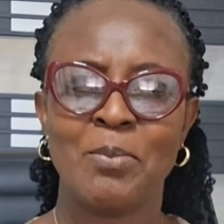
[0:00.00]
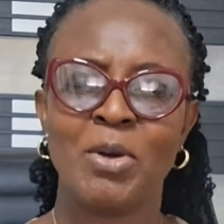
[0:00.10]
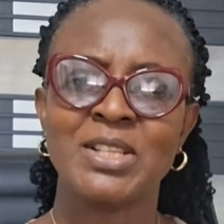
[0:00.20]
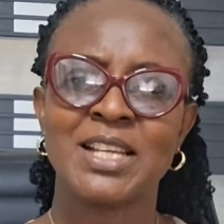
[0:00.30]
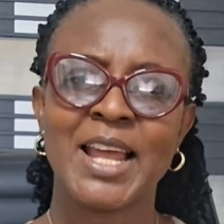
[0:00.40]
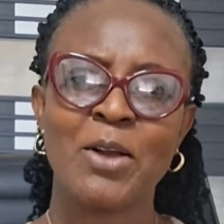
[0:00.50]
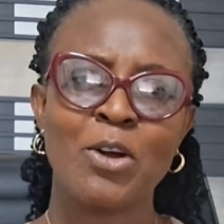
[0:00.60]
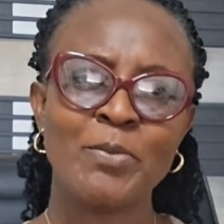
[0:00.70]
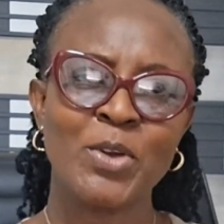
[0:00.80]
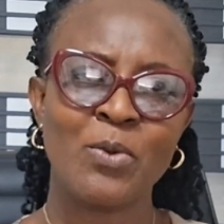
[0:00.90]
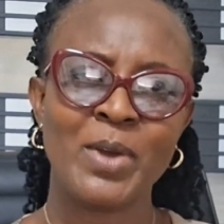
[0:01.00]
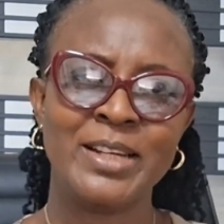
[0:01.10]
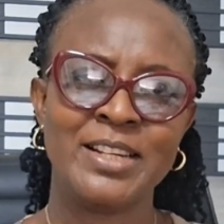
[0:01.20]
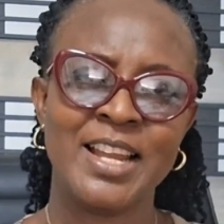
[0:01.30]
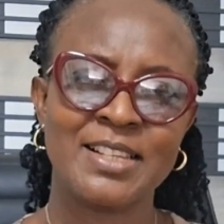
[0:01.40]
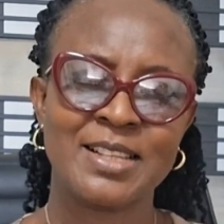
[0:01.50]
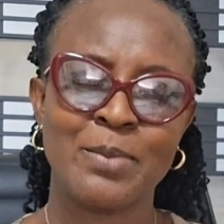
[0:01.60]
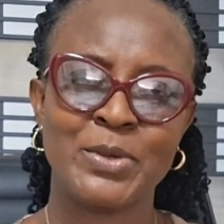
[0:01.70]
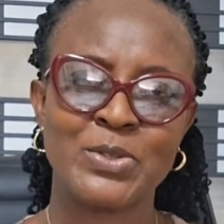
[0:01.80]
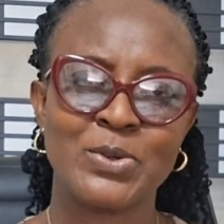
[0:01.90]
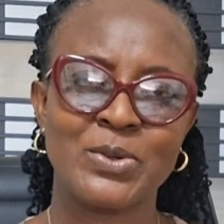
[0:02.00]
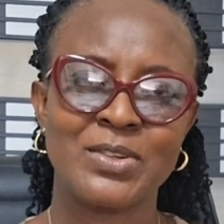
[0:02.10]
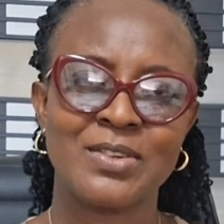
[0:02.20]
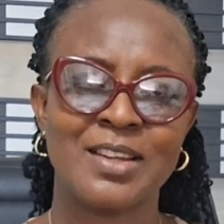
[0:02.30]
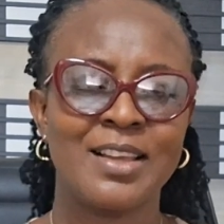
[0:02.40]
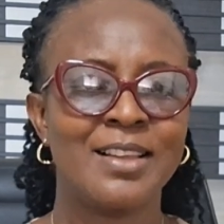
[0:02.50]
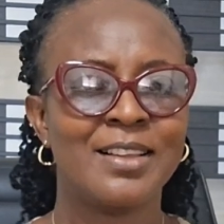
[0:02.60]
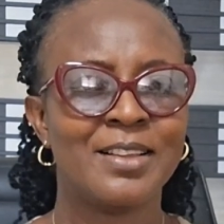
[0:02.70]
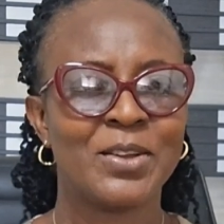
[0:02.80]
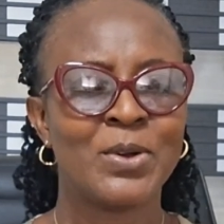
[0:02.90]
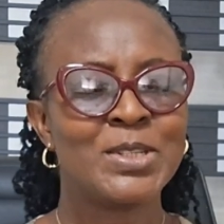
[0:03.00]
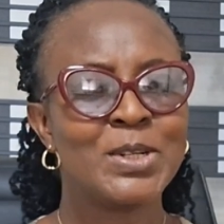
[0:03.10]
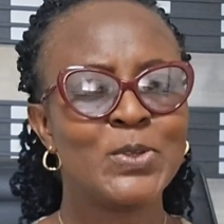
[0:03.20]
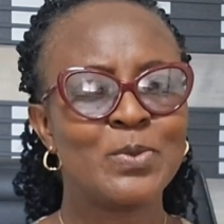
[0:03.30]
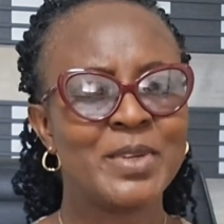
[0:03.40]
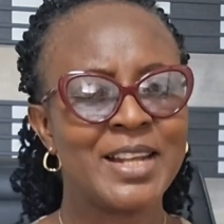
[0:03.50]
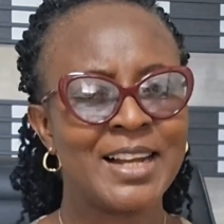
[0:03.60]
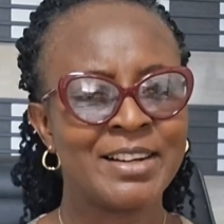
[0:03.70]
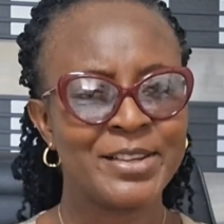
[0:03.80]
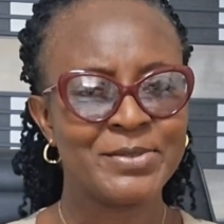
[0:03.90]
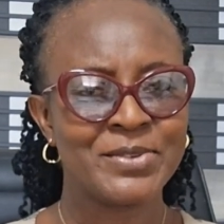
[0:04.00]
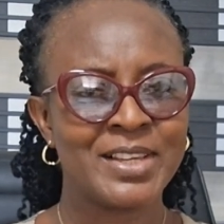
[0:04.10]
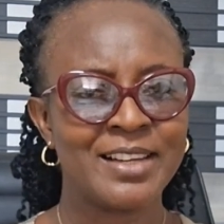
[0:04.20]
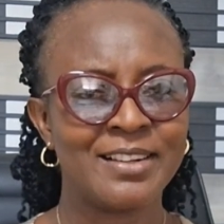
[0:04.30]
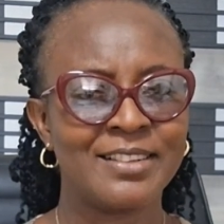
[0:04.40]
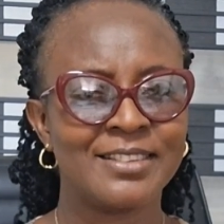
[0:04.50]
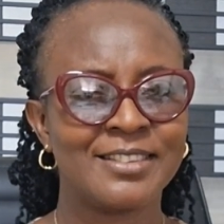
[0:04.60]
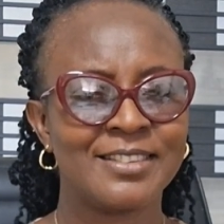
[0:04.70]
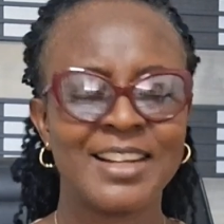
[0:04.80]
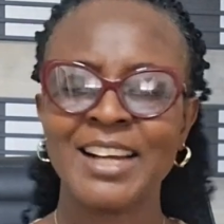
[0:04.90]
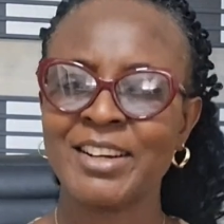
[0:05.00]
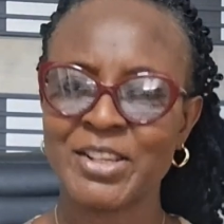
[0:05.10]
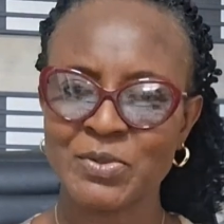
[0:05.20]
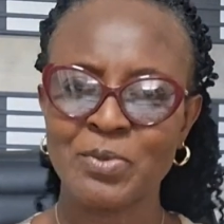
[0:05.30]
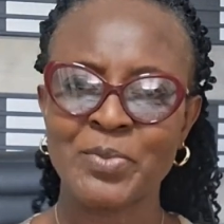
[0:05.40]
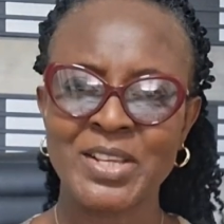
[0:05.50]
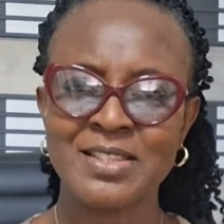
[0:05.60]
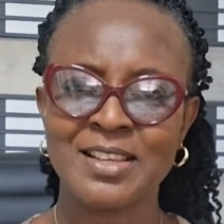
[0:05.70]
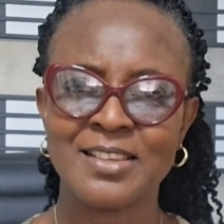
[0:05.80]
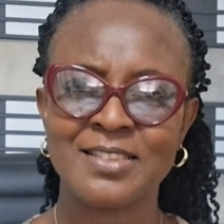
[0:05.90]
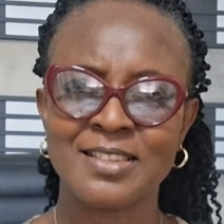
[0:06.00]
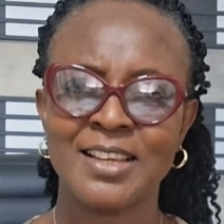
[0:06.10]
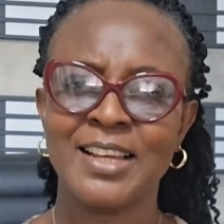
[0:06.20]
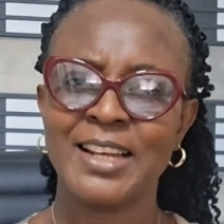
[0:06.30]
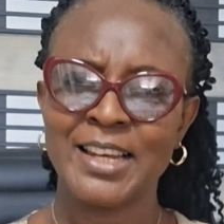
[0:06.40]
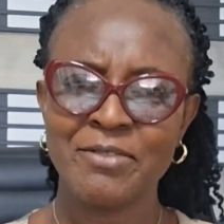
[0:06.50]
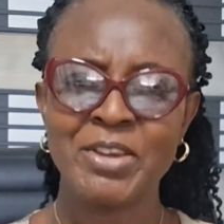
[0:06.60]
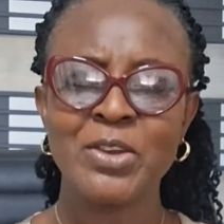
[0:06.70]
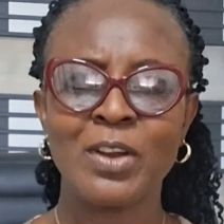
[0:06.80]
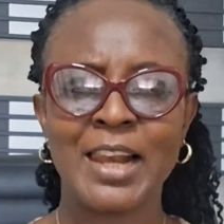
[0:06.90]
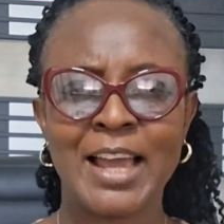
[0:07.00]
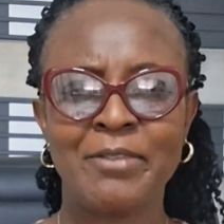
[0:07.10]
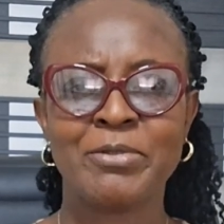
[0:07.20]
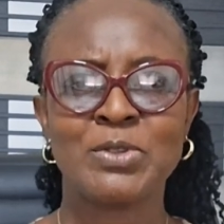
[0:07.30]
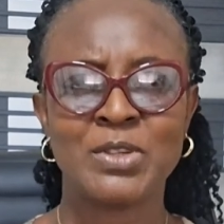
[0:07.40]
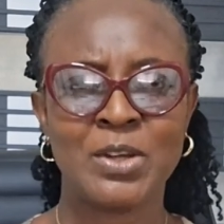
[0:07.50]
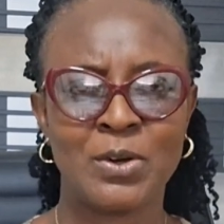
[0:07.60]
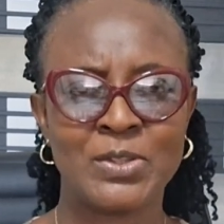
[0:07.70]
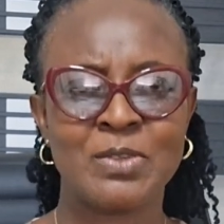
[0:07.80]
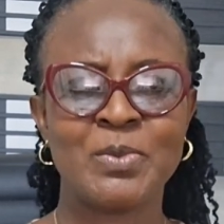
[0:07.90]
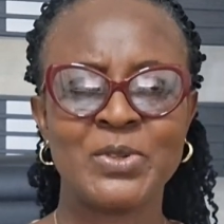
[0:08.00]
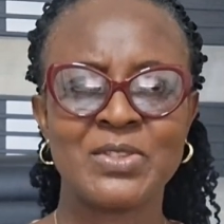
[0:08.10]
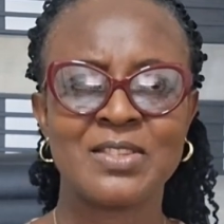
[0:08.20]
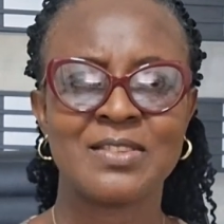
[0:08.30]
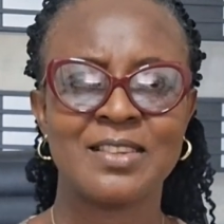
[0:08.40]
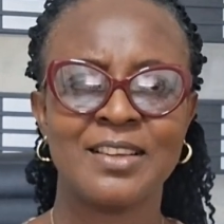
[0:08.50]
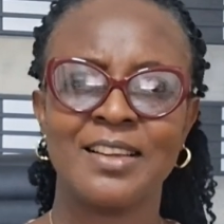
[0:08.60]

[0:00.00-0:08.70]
But until I come your way the next episode, continue to be that graceful girl, that graceful princess, living your life to the utmost.